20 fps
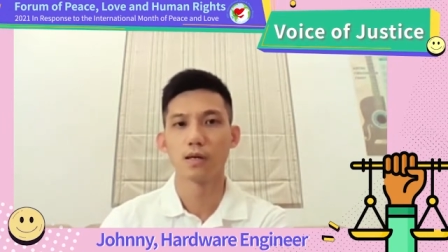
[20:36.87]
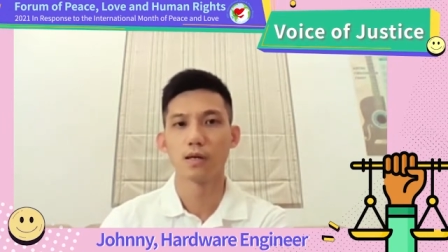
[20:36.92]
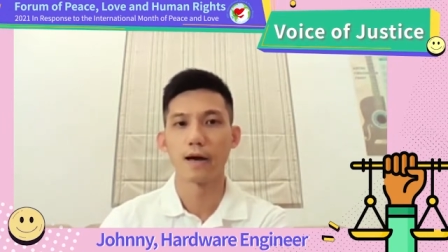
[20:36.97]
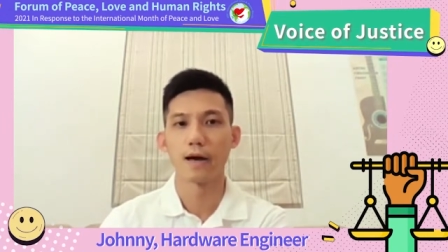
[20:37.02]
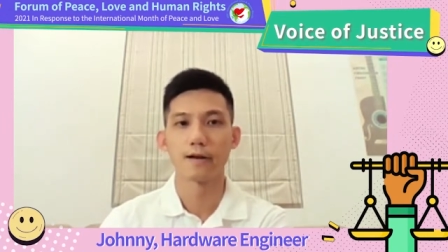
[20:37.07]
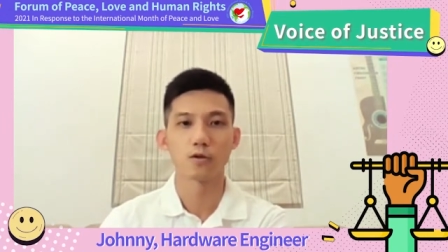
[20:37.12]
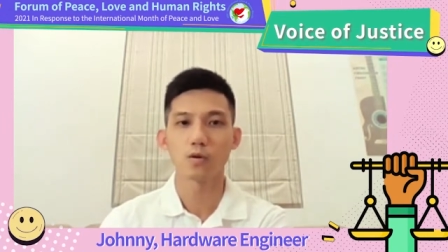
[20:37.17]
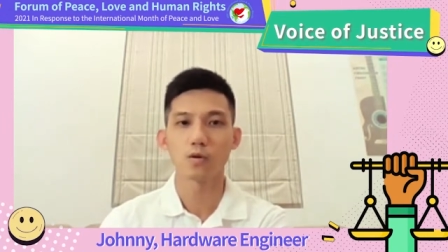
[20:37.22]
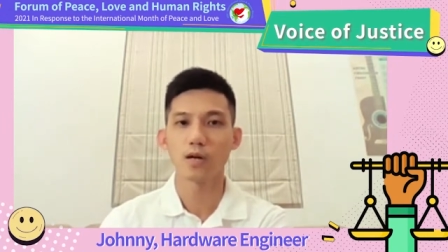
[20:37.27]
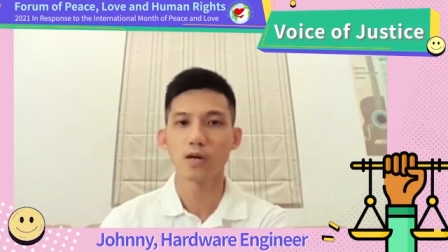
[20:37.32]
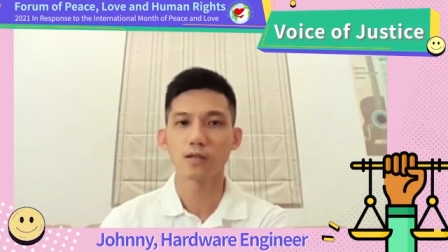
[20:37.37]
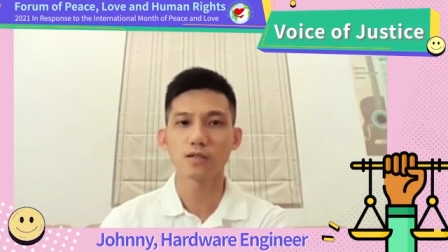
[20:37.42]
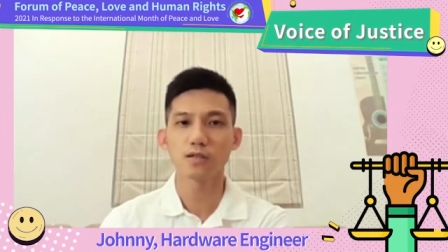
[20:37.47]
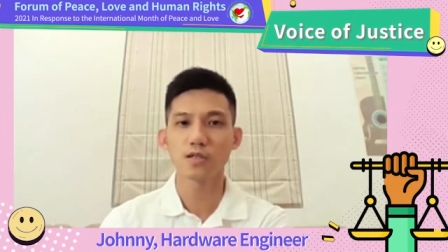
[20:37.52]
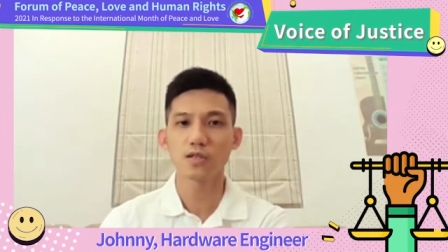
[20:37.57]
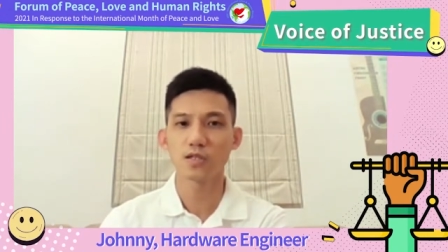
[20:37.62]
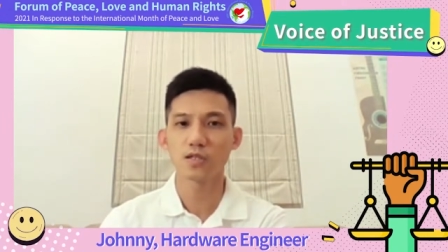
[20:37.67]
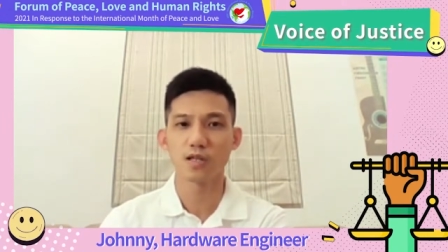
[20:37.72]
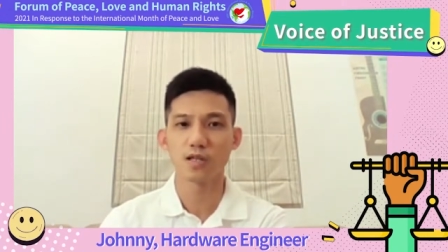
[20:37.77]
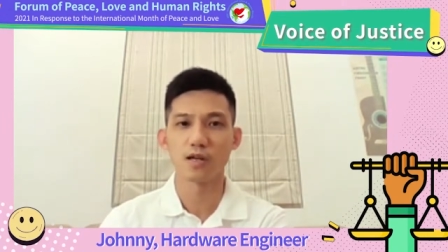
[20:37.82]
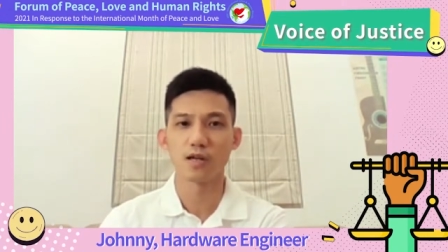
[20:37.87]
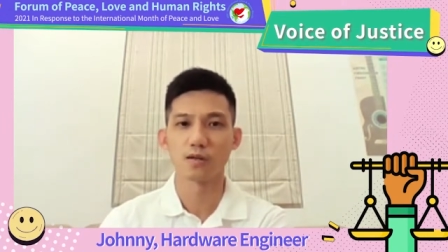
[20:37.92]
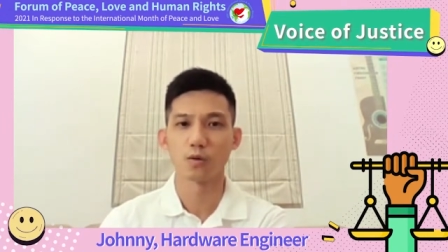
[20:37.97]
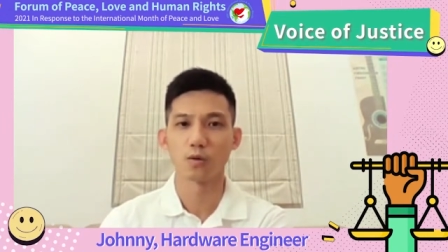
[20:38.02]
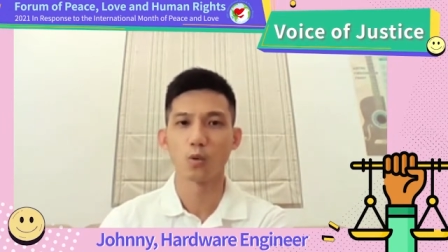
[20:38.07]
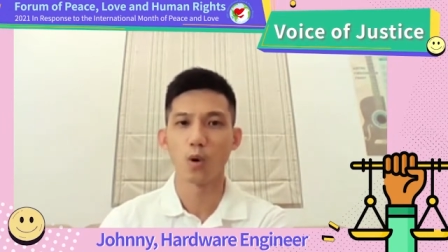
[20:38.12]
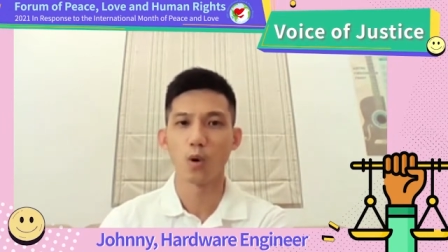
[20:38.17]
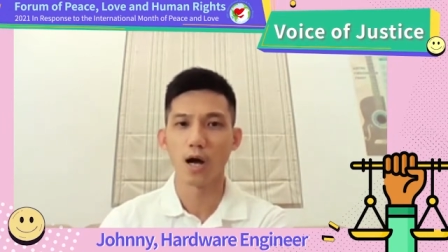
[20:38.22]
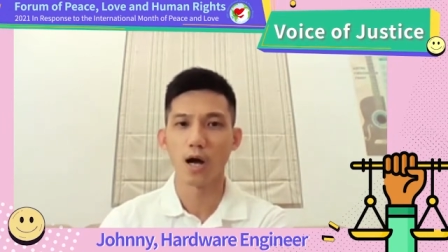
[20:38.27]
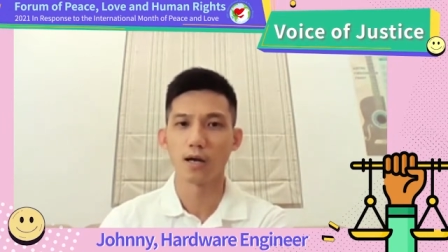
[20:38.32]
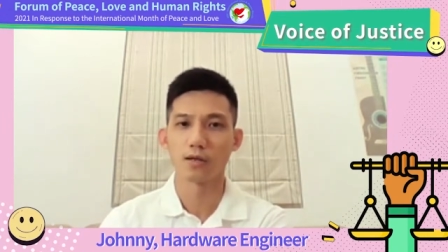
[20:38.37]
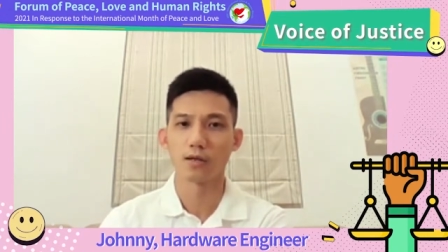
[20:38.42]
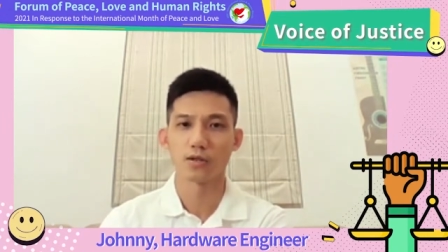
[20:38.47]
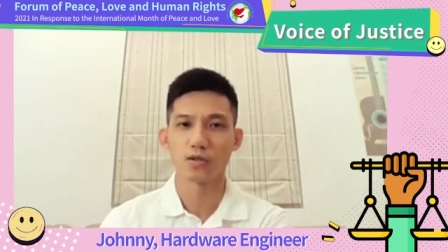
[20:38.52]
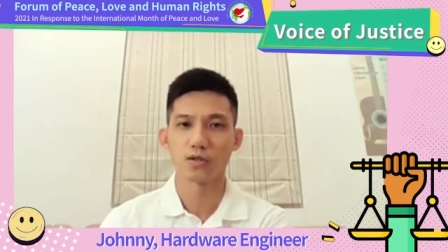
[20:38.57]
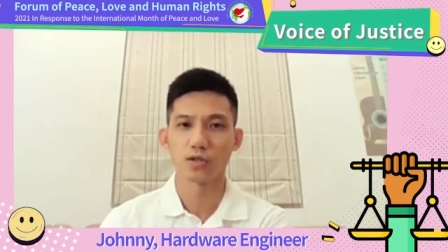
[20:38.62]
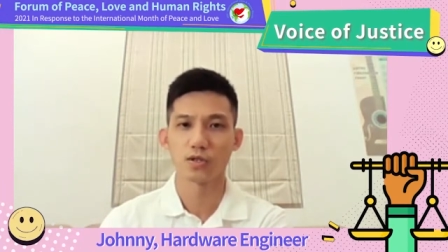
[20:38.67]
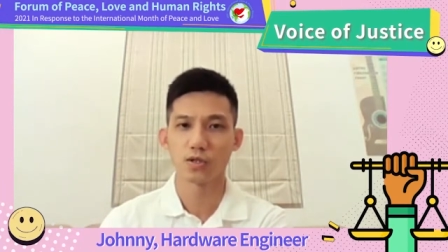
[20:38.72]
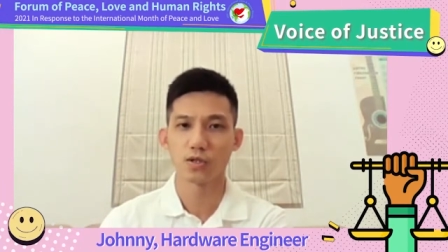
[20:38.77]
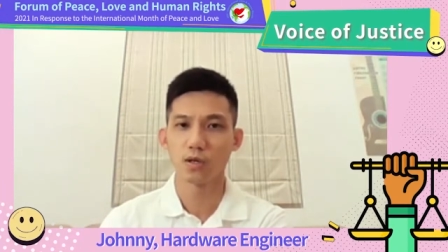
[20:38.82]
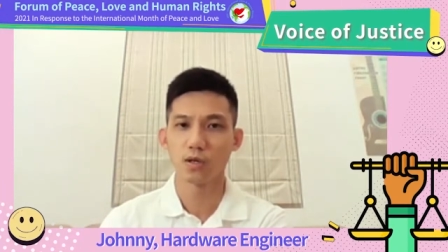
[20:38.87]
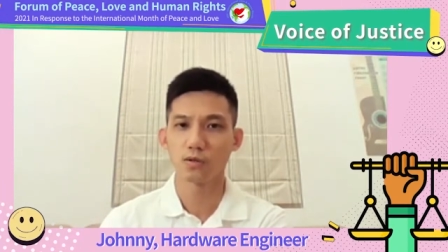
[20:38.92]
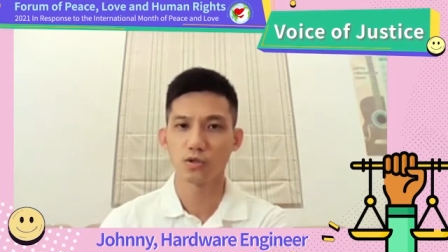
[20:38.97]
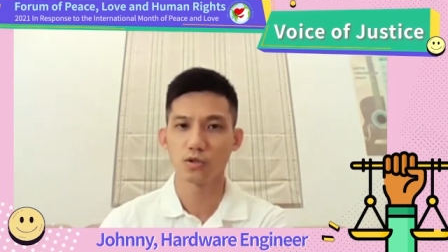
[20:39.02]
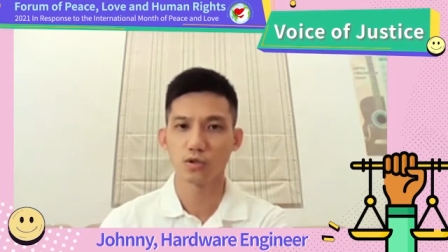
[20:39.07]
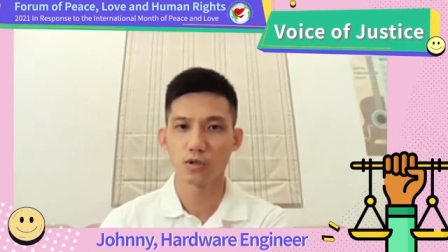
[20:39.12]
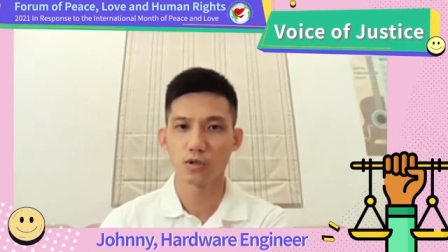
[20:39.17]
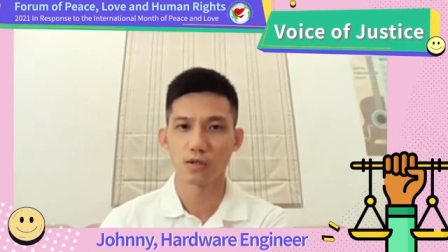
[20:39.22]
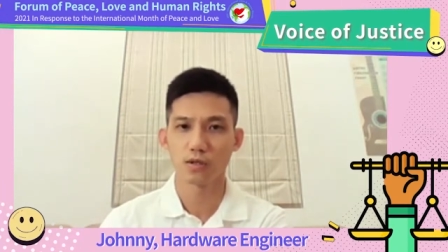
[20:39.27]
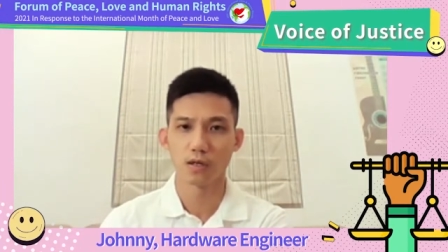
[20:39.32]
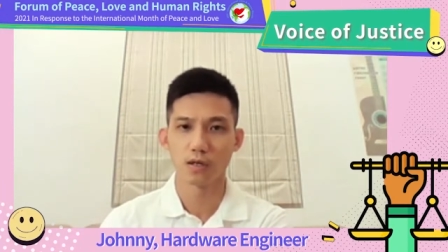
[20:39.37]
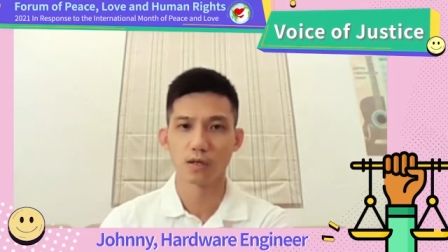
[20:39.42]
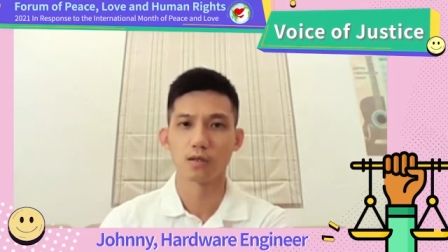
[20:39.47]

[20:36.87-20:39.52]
I don't understand why such